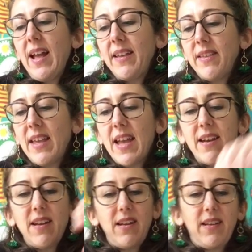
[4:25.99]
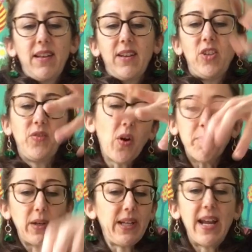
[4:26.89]
And then you've got
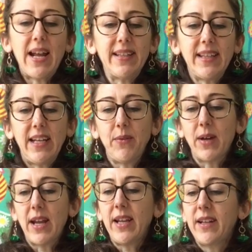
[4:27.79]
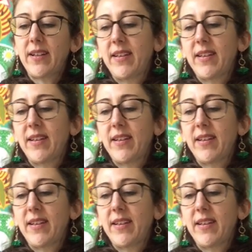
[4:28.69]
mucky hands anyway,